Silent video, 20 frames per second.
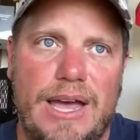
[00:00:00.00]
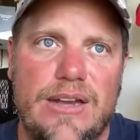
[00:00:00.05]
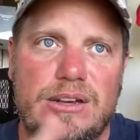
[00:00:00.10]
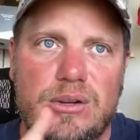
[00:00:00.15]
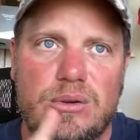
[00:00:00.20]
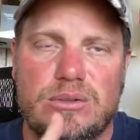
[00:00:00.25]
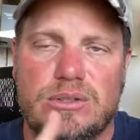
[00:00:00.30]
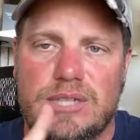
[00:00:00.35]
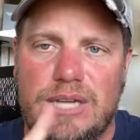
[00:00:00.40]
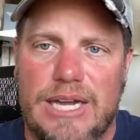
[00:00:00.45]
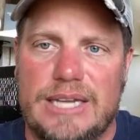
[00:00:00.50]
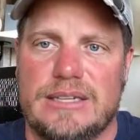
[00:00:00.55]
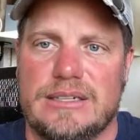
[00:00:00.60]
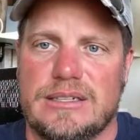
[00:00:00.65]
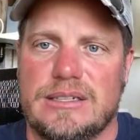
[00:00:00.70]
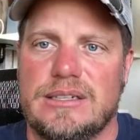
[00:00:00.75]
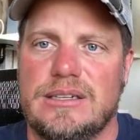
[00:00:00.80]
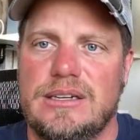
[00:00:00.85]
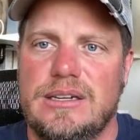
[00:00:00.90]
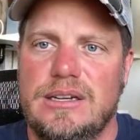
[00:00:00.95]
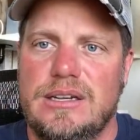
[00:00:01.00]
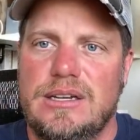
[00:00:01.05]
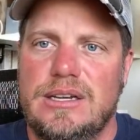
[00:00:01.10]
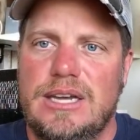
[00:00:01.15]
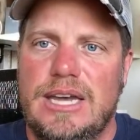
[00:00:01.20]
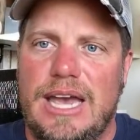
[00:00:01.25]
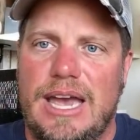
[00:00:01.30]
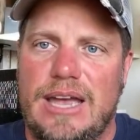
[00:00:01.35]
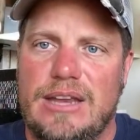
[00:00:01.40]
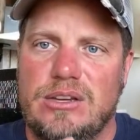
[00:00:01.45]
a new Titan
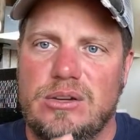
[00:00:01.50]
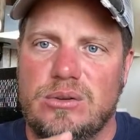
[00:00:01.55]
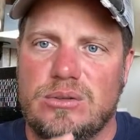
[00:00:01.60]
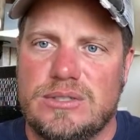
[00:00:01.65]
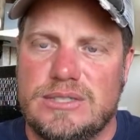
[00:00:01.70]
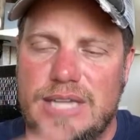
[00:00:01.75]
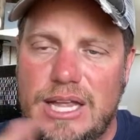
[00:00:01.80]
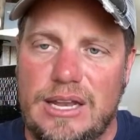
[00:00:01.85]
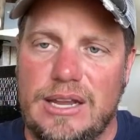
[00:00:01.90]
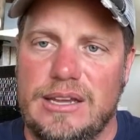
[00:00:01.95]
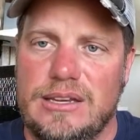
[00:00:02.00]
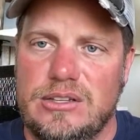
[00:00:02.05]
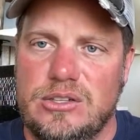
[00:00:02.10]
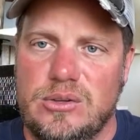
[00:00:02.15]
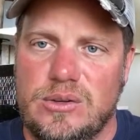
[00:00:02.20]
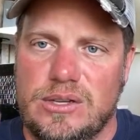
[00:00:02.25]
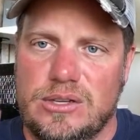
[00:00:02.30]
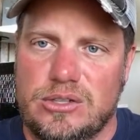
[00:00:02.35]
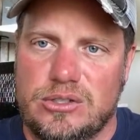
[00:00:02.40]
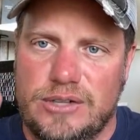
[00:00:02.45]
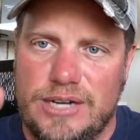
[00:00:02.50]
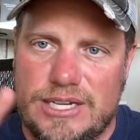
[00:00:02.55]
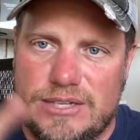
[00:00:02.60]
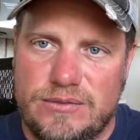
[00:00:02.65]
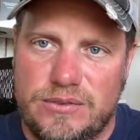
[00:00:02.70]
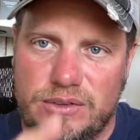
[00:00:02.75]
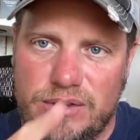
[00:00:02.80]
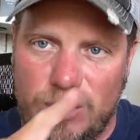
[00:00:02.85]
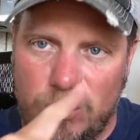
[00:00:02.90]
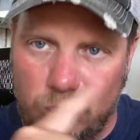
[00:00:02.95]
and you sell it, you can
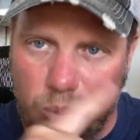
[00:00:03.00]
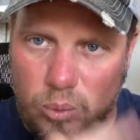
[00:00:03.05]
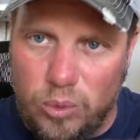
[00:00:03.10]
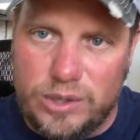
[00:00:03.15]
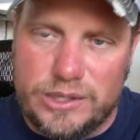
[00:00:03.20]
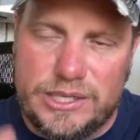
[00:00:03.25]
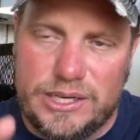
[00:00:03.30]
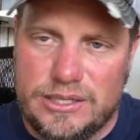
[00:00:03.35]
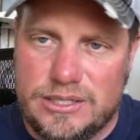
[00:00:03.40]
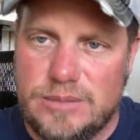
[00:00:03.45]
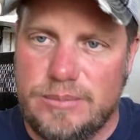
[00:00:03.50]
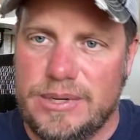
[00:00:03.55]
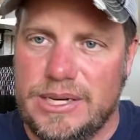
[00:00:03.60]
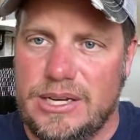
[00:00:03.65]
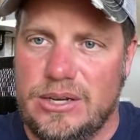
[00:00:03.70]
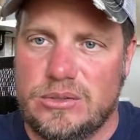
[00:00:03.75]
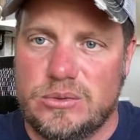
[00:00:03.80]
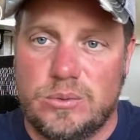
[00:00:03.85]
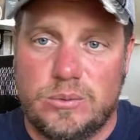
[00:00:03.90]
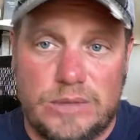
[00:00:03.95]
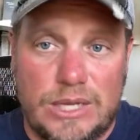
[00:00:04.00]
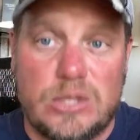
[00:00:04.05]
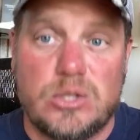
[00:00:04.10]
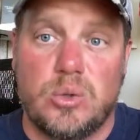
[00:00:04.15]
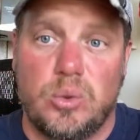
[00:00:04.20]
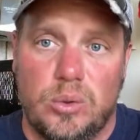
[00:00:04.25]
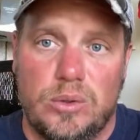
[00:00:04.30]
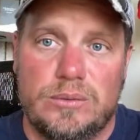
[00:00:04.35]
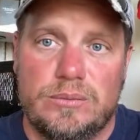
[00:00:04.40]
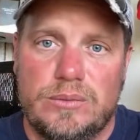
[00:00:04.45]
transfer that warranty to somebody else. That's
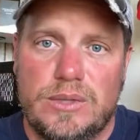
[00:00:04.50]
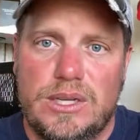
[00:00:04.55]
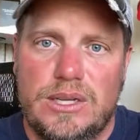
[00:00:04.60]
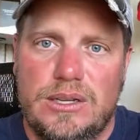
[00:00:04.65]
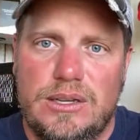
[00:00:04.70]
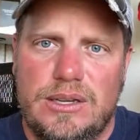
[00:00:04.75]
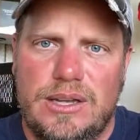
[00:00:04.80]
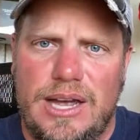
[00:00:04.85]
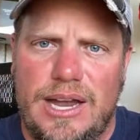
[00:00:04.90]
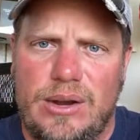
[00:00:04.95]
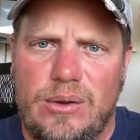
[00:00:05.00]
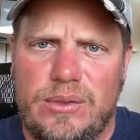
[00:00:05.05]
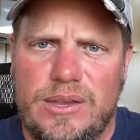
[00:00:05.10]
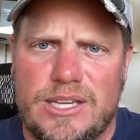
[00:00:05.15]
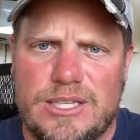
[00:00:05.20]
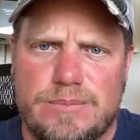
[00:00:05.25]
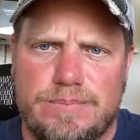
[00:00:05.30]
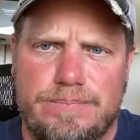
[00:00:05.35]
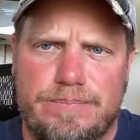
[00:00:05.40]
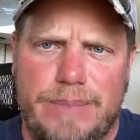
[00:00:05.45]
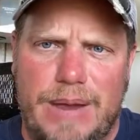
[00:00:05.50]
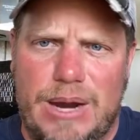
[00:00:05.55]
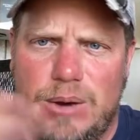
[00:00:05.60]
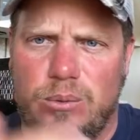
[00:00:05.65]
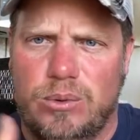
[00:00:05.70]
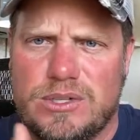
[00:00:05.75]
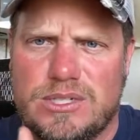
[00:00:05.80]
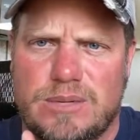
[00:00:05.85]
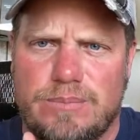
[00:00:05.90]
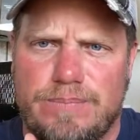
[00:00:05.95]
cool. I don't think it's
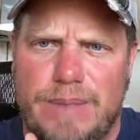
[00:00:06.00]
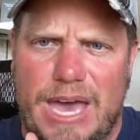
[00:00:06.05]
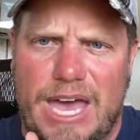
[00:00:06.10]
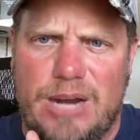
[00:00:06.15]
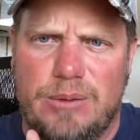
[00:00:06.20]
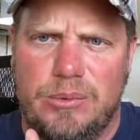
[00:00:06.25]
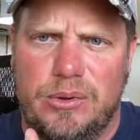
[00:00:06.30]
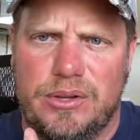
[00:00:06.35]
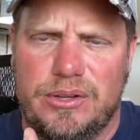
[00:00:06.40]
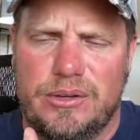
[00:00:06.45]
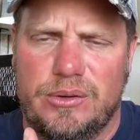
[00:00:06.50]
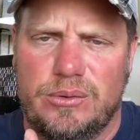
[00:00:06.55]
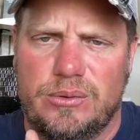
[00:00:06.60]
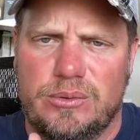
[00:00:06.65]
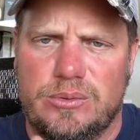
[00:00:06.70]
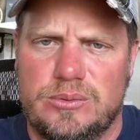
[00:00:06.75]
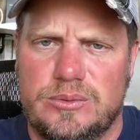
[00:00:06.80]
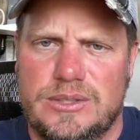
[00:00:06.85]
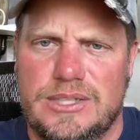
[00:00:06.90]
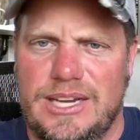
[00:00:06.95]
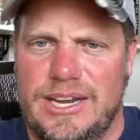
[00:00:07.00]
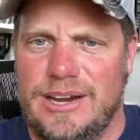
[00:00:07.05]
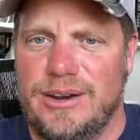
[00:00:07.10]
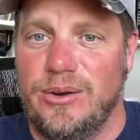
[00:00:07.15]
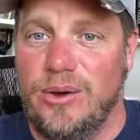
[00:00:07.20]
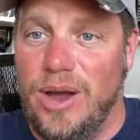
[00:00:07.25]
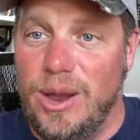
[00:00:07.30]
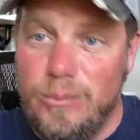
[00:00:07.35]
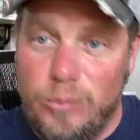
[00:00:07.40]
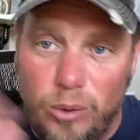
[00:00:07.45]
backwards compatible, though. Yeah, I
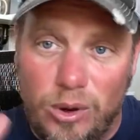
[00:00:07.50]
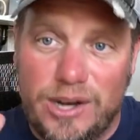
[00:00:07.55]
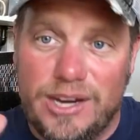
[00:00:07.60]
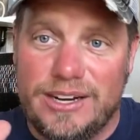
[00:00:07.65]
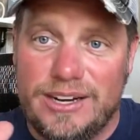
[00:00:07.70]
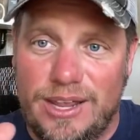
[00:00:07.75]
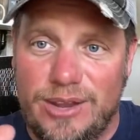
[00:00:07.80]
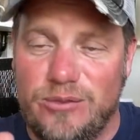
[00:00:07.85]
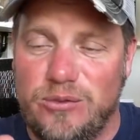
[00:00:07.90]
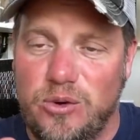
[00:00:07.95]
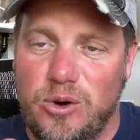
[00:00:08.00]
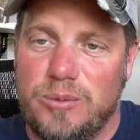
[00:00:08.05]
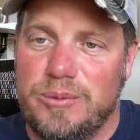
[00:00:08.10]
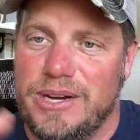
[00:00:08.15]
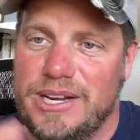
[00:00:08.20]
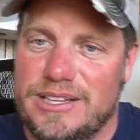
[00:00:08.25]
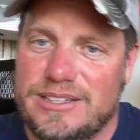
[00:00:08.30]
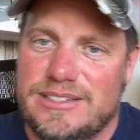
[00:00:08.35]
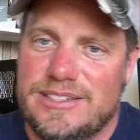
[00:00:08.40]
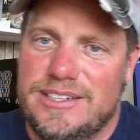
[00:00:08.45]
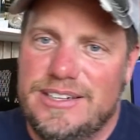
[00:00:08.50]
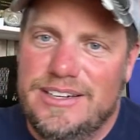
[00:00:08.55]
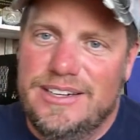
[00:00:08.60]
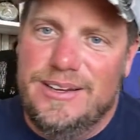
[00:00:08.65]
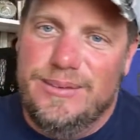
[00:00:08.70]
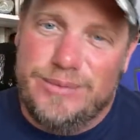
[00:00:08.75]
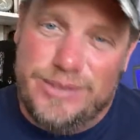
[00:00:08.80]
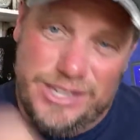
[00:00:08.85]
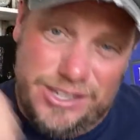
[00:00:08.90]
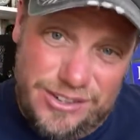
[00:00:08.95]
know. I'm working on the four minutes.
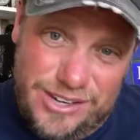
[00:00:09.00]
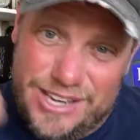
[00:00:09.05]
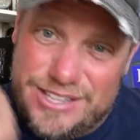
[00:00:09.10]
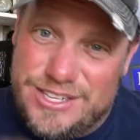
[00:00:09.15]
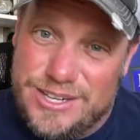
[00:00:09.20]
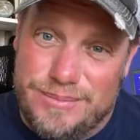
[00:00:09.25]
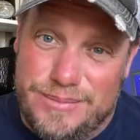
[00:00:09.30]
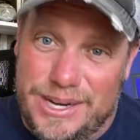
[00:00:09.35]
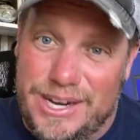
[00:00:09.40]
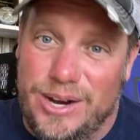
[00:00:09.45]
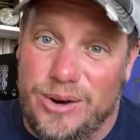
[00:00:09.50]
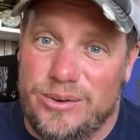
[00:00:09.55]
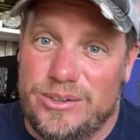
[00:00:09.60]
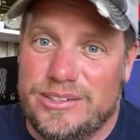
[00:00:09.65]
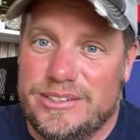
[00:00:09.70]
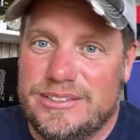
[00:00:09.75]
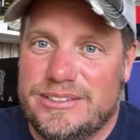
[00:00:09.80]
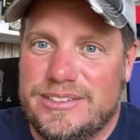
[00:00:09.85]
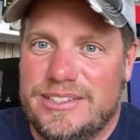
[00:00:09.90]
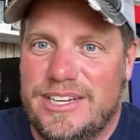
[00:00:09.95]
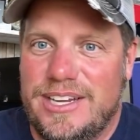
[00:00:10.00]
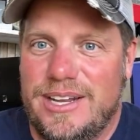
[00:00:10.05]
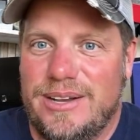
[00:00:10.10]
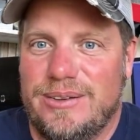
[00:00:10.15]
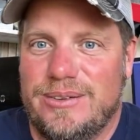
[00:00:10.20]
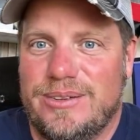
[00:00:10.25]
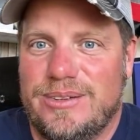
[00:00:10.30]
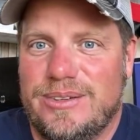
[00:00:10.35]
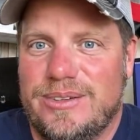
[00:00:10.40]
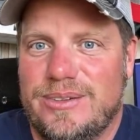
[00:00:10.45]
You guys get my hour.
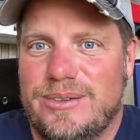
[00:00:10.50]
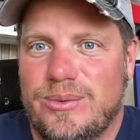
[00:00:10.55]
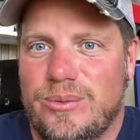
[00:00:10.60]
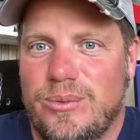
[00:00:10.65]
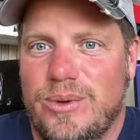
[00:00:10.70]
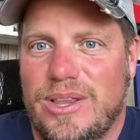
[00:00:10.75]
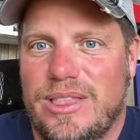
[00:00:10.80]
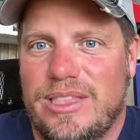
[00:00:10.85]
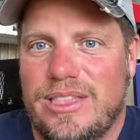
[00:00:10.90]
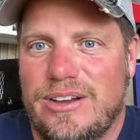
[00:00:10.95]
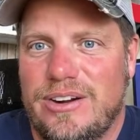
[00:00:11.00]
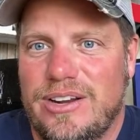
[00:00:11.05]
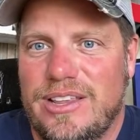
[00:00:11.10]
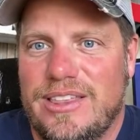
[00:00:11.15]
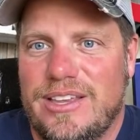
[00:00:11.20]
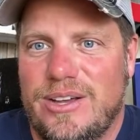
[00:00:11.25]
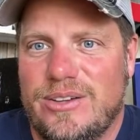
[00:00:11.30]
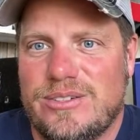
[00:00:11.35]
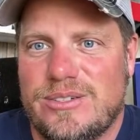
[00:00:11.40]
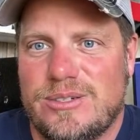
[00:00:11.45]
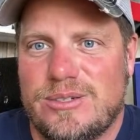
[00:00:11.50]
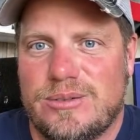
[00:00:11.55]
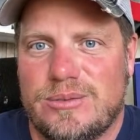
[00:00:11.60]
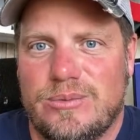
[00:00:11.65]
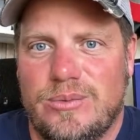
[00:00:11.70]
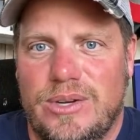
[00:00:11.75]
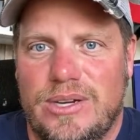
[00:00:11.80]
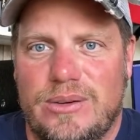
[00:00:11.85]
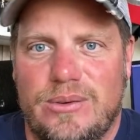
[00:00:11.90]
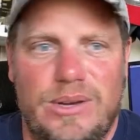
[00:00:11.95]
And with thirty thousand...
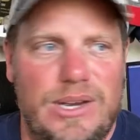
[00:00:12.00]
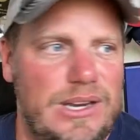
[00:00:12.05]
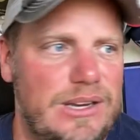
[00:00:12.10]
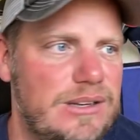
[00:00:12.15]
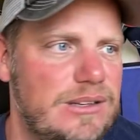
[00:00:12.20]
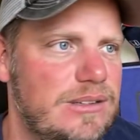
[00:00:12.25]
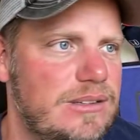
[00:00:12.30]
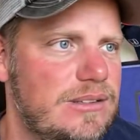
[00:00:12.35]
Wait, wait.